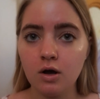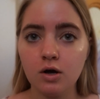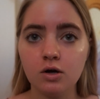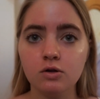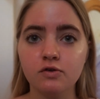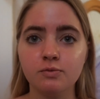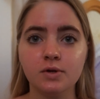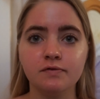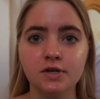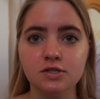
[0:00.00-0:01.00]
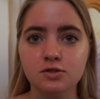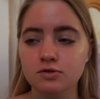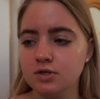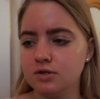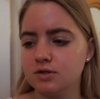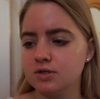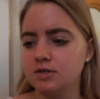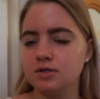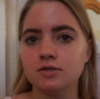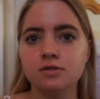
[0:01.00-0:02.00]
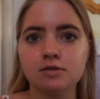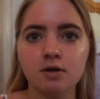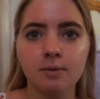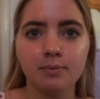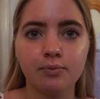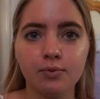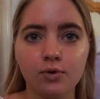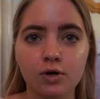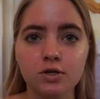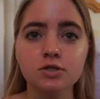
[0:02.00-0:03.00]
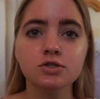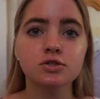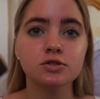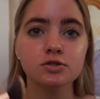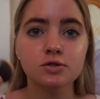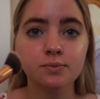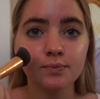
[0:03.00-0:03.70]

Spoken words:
all over my face using this brush.